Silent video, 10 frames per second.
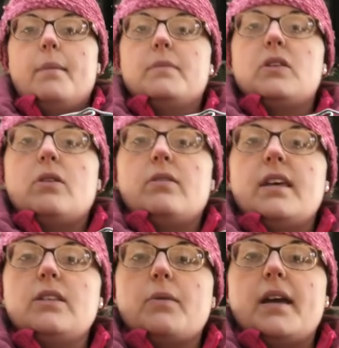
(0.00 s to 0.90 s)
So
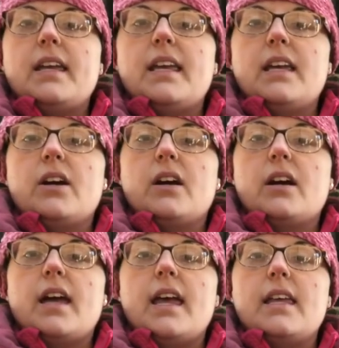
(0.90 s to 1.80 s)
this right
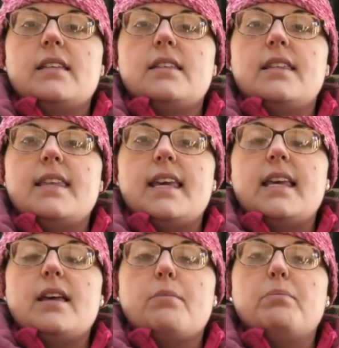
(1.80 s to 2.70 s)
here is
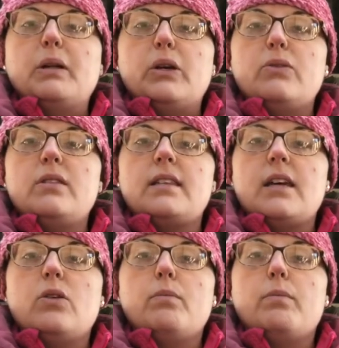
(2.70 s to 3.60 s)
the Blue
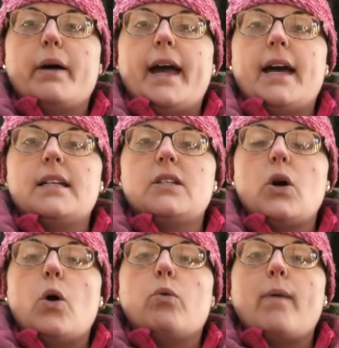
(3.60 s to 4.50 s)
Seal brand
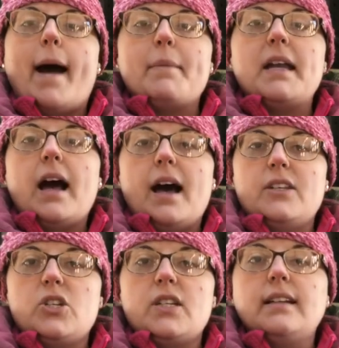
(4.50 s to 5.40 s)
Rabbit
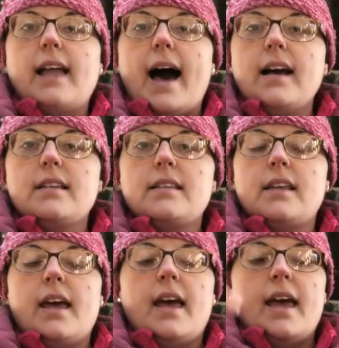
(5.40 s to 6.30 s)
Hutch
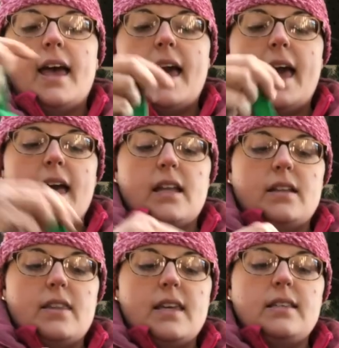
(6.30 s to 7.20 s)
Deluxe, and
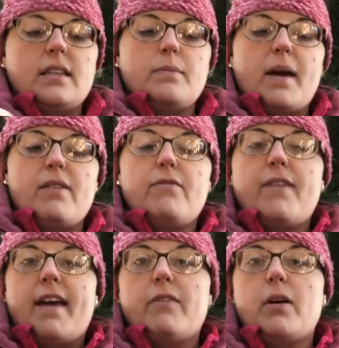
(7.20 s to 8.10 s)
this is my
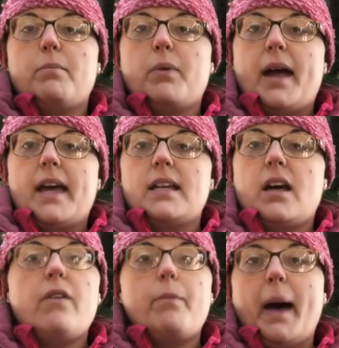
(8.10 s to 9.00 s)
favorite brand
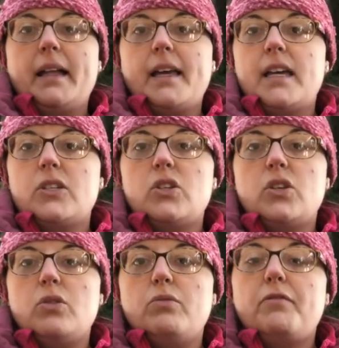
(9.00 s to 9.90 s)
of pellet
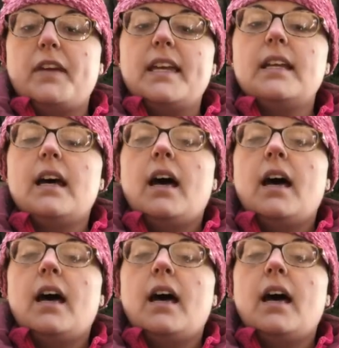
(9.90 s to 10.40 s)
to feed.